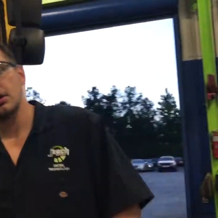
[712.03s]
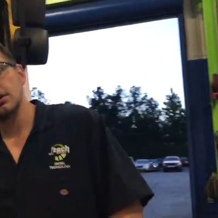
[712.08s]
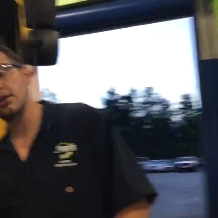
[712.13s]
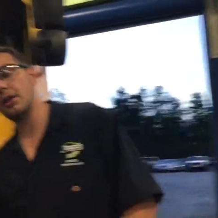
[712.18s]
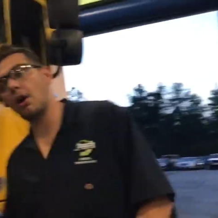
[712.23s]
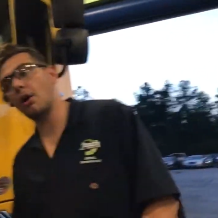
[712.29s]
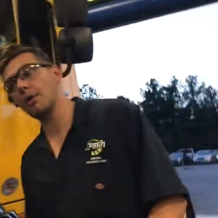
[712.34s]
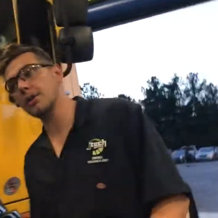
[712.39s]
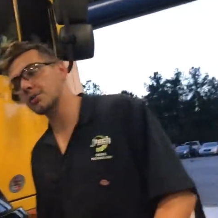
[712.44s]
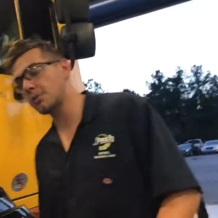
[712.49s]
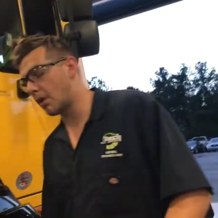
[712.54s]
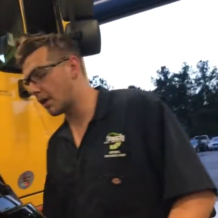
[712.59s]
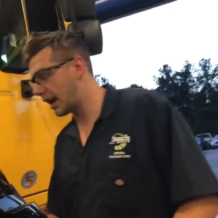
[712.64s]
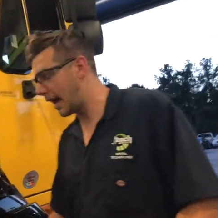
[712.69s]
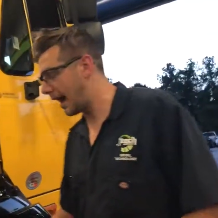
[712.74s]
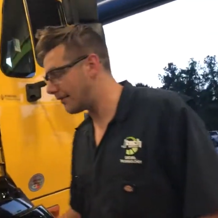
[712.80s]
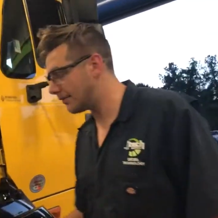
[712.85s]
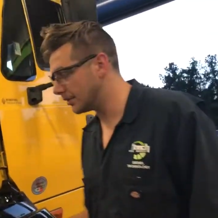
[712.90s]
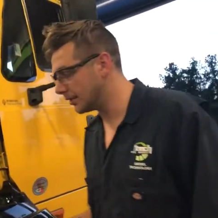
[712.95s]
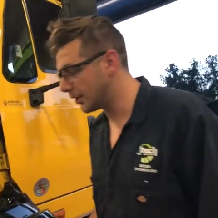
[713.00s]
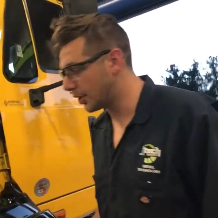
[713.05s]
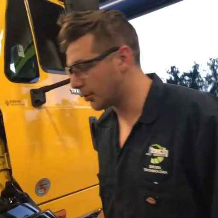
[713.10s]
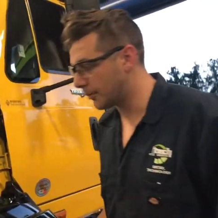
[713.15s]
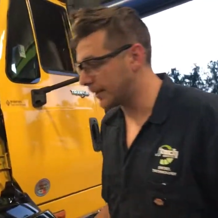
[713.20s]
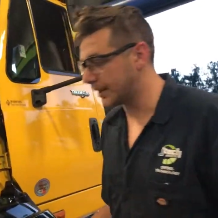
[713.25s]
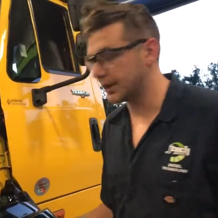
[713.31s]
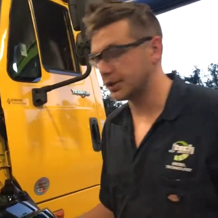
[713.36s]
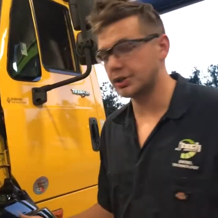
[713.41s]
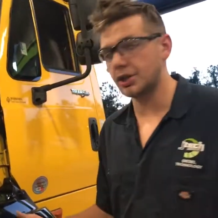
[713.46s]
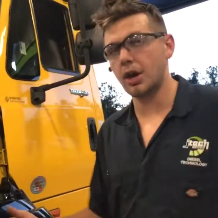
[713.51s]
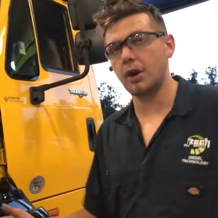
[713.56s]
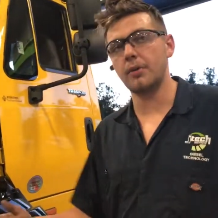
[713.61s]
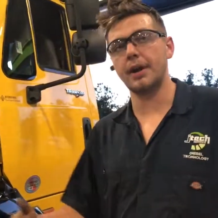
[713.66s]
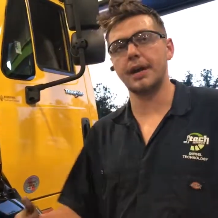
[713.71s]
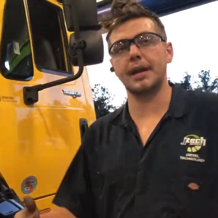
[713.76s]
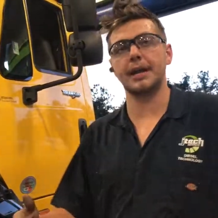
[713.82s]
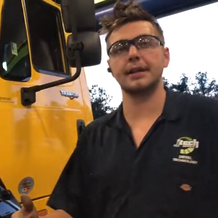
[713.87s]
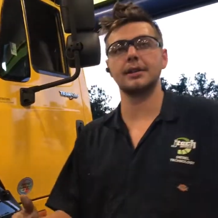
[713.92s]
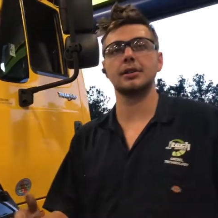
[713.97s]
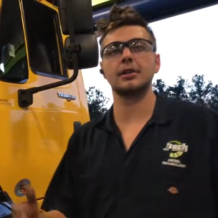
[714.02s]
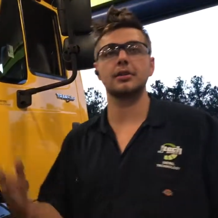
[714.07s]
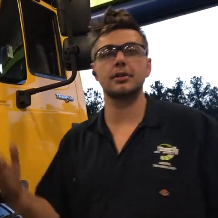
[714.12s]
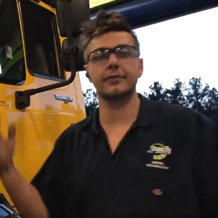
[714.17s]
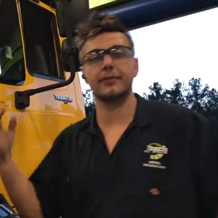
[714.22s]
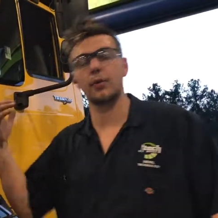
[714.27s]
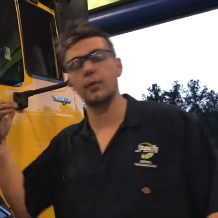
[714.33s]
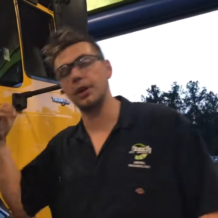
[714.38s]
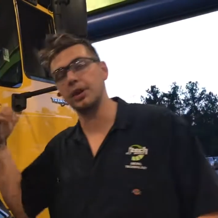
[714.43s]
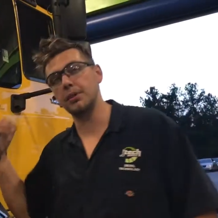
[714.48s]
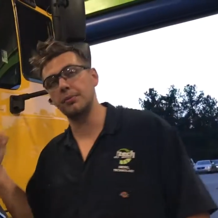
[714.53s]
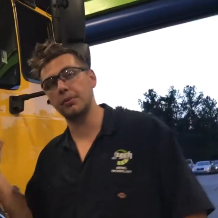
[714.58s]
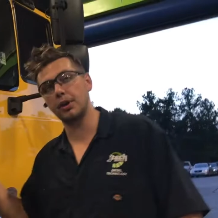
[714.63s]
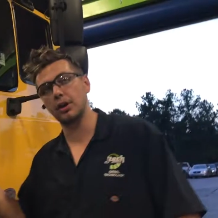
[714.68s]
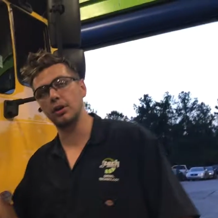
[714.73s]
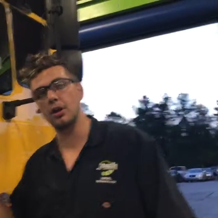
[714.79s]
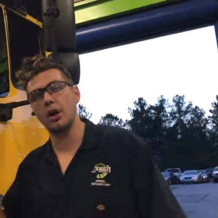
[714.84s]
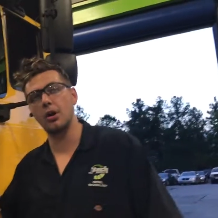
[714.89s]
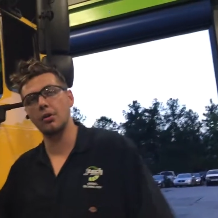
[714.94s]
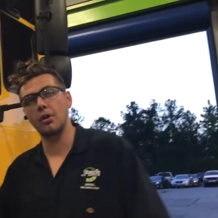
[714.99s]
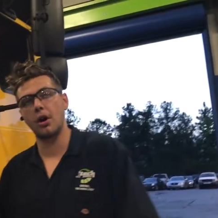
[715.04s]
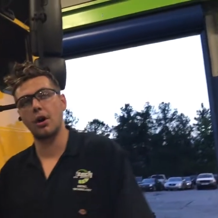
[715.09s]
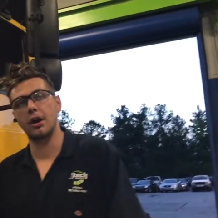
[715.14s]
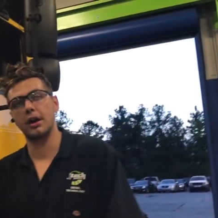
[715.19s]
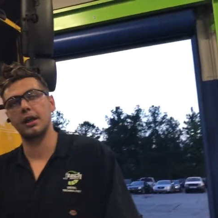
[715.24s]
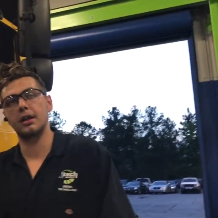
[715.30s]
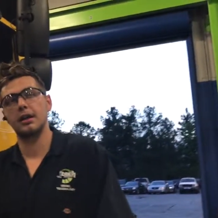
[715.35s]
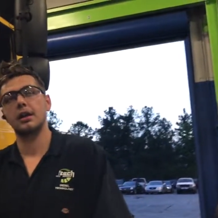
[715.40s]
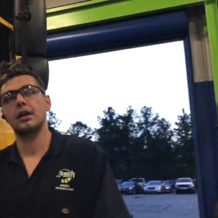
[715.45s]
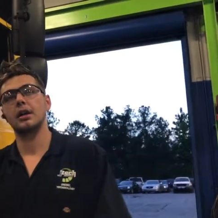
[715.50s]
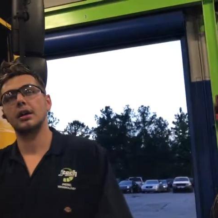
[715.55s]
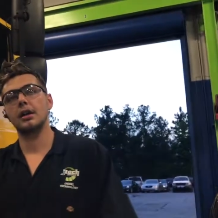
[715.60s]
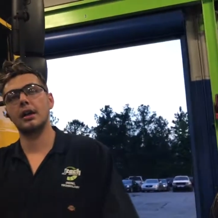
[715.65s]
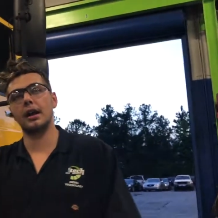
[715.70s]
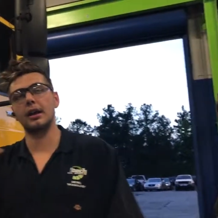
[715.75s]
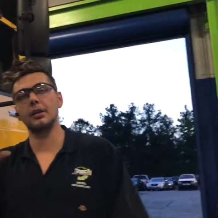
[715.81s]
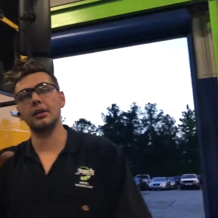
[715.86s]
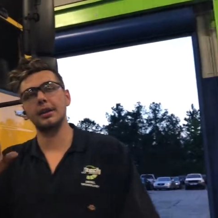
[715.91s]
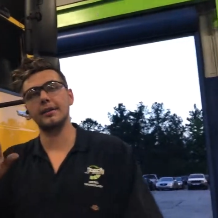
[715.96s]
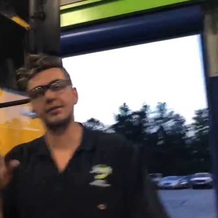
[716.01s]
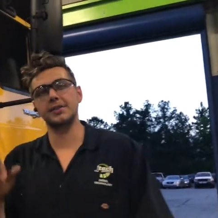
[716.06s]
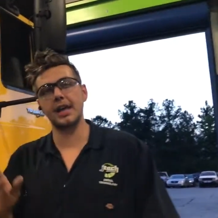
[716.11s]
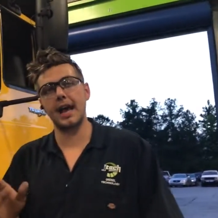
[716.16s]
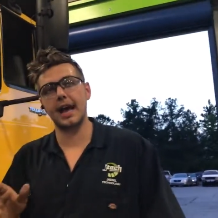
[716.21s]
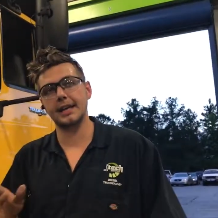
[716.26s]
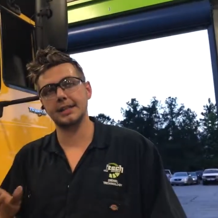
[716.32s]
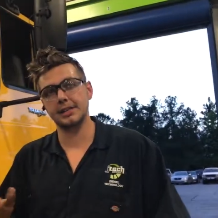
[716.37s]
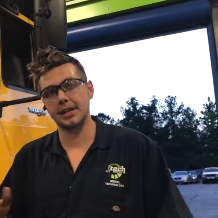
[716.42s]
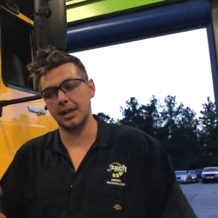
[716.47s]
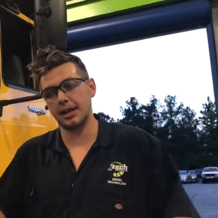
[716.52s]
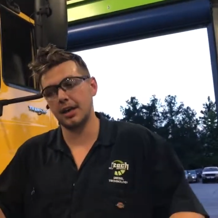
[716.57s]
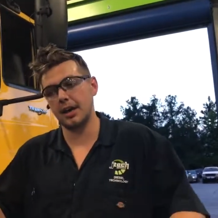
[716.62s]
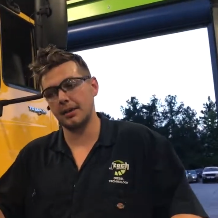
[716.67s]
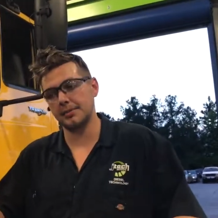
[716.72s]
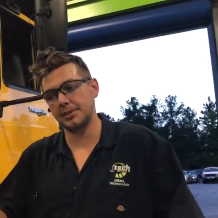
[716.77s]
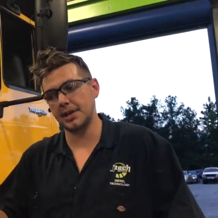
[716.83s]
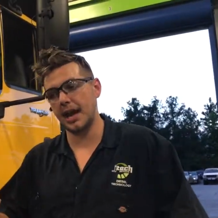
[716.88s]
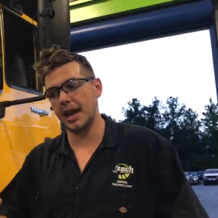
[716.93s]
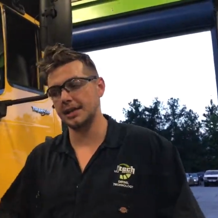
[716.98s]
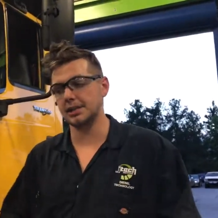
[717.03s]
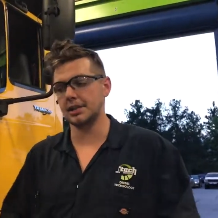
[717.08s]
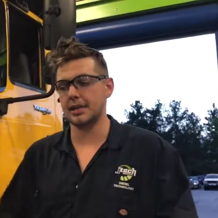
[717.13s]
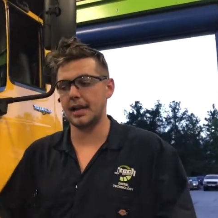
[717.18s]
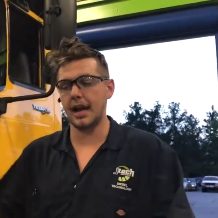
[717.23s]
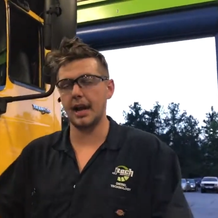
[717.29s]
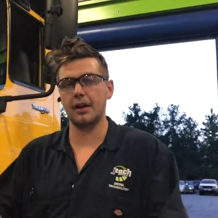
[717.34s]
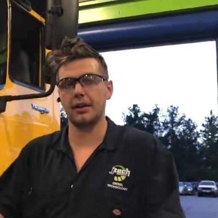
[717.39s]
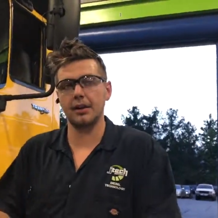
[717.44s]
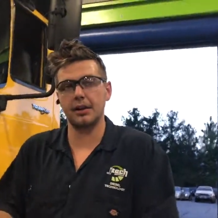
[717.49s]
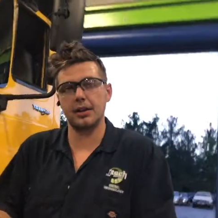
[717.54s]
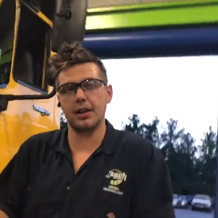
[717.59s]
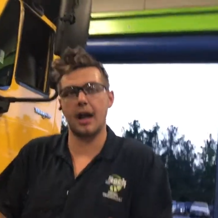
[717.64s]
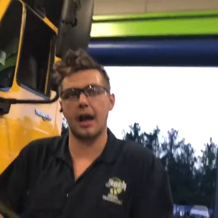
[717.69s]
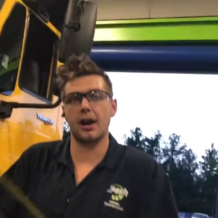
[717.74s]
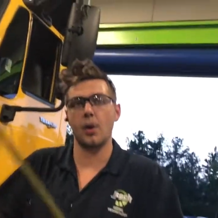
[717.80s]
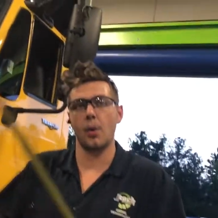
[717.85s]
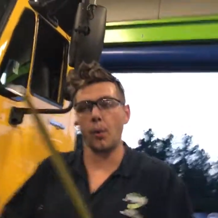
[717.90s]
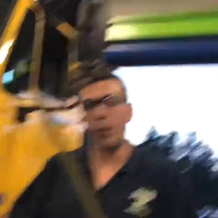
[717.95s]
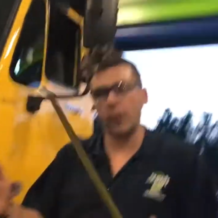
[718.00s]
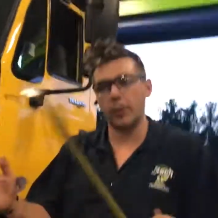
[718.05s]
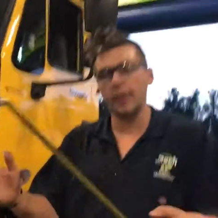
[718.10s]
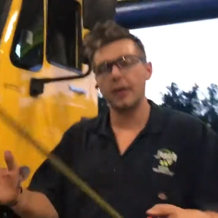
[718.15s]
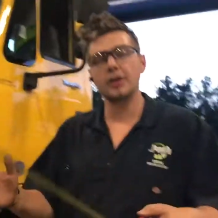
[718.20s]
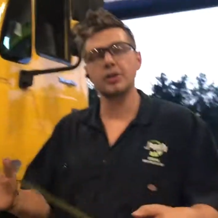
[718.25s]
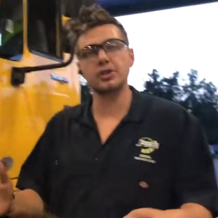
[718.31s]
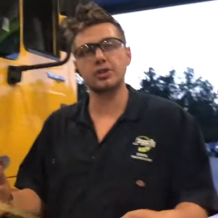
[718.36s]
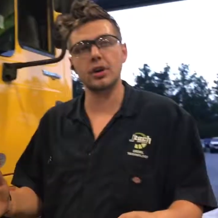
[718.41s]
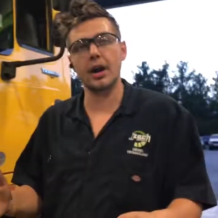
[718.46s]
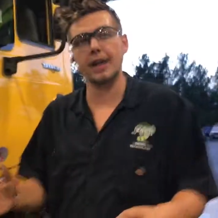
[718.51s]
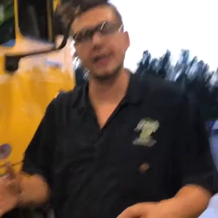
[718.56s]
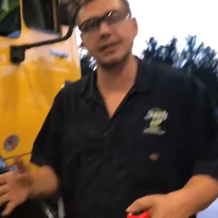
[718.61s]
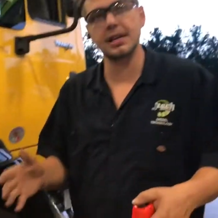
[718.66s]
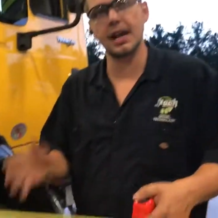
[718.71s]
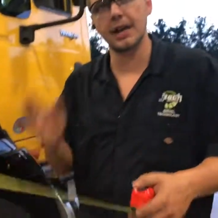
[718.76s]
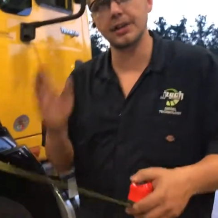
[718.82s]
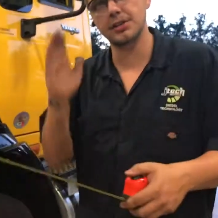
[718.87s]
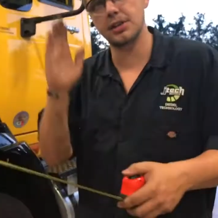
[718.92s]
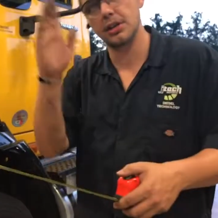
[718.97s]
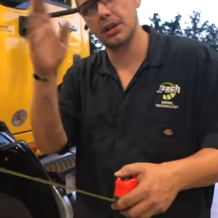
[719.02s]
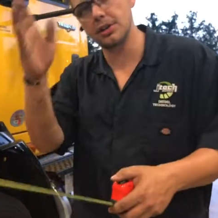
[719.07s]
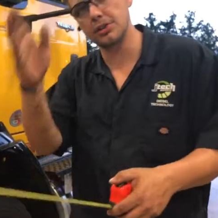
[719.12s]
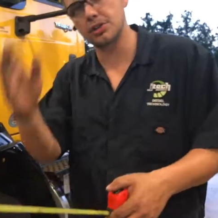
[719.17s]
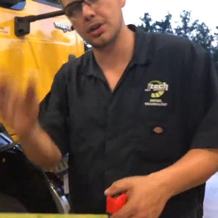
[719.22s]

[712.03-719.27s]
You always want to have a little bit of toe in for when you put a load on it. Kind of lifts the ass end up, sags it down, and kind of straightens out so you go